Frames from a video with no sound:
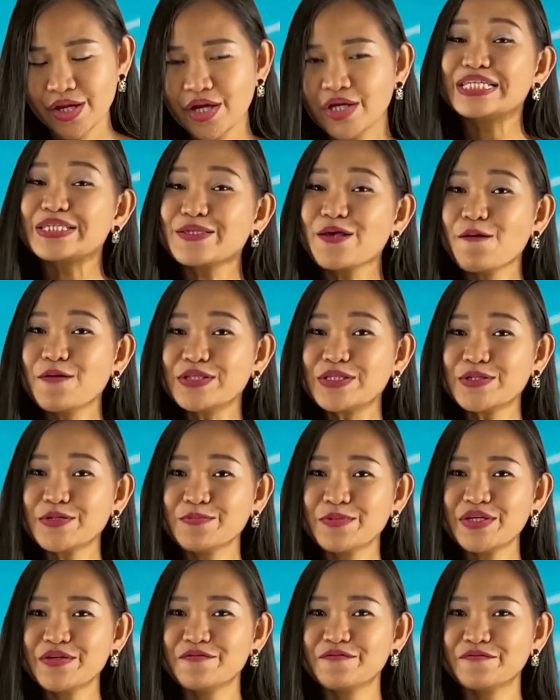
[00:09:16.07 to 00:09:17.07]
So
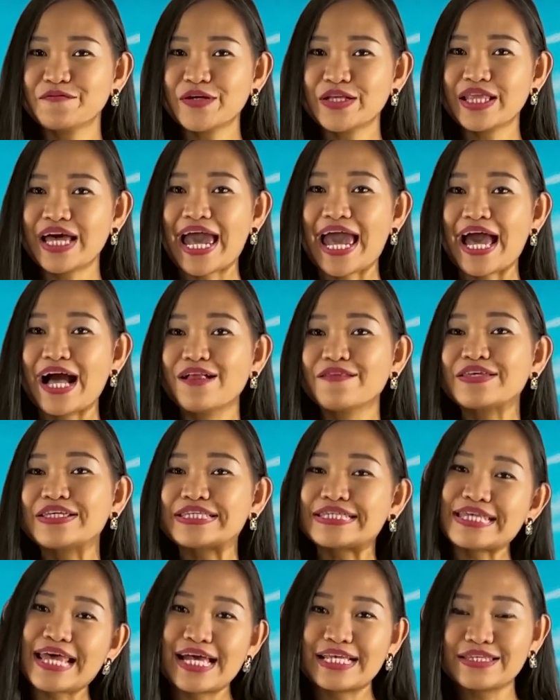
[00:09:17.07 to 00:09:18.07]
assuming you feel a healthy
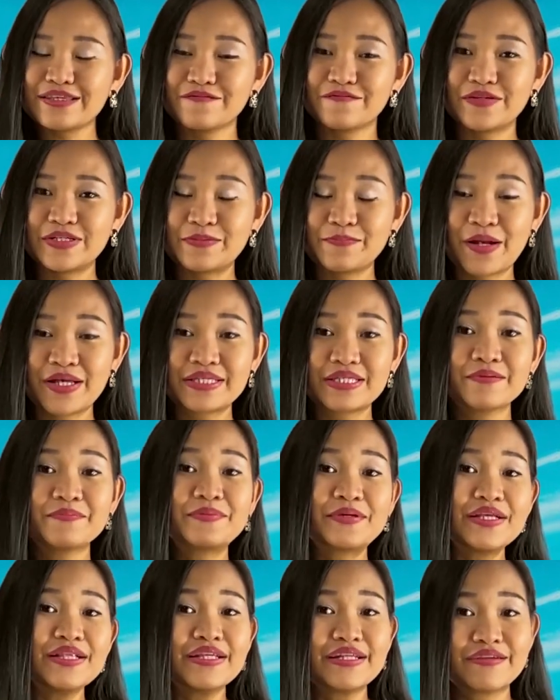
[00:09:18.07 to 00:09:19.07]
sense of
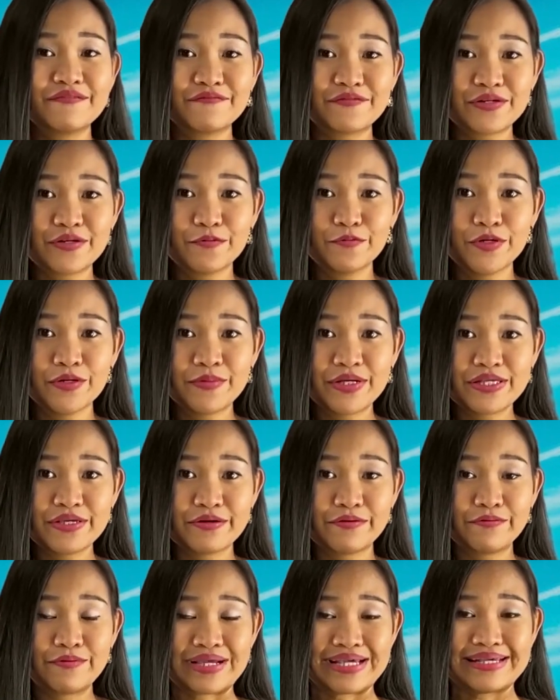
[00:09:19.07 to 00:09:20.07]
responsibility for the woman you're
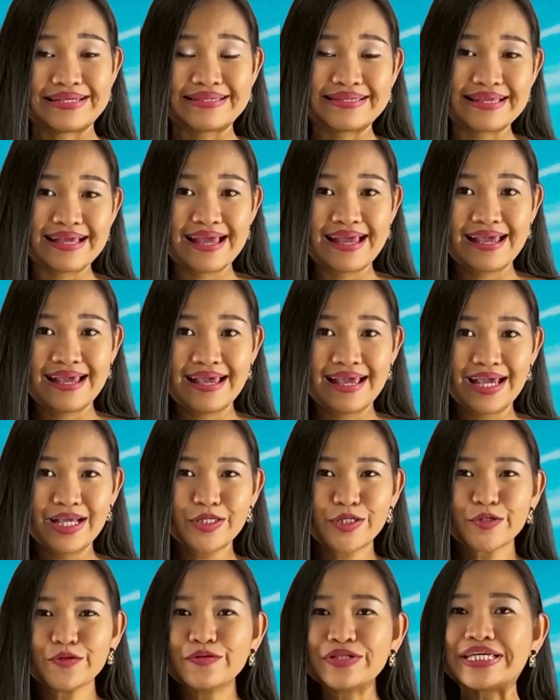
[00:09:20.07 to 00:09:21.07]
with and
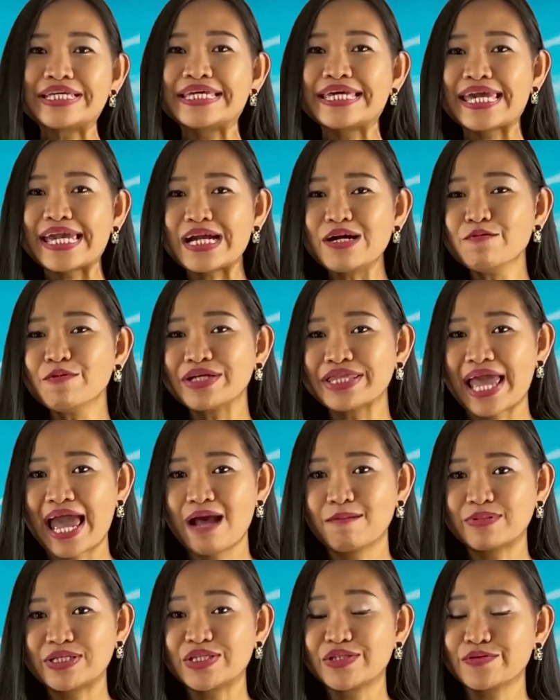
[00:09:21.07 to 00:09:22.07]
truly care what
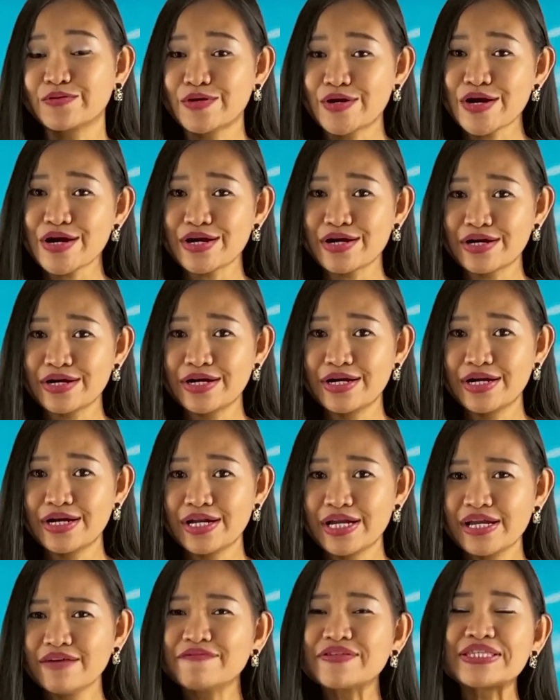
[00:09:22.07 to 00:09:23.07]
happens to her,
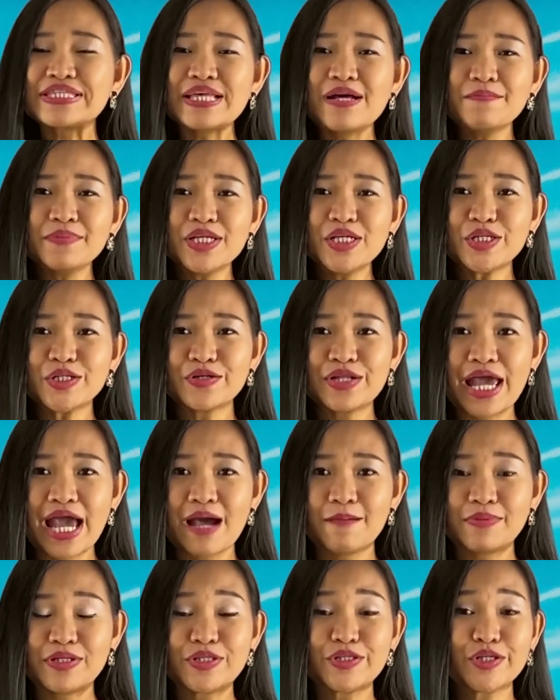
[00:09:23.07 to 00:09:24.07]
if something should
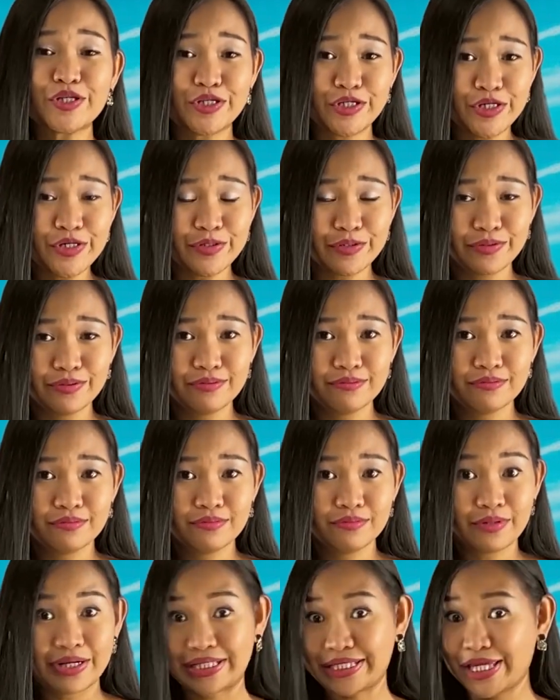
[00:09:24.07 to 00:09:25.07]
happen to you,
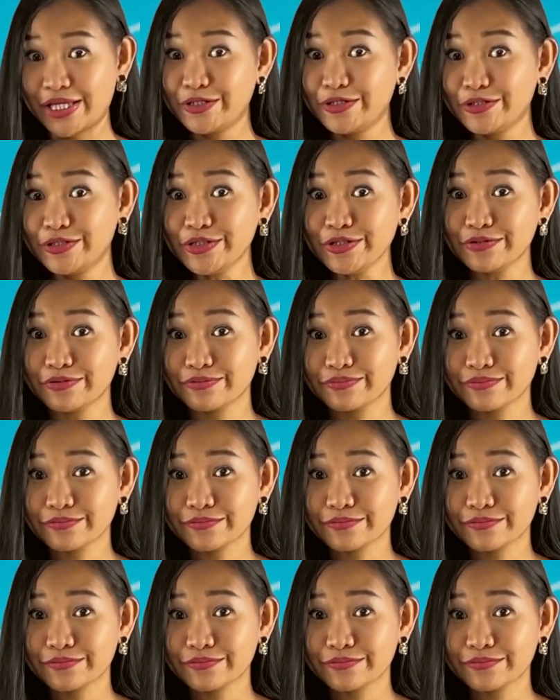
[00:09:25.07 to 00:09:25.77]
what can you do?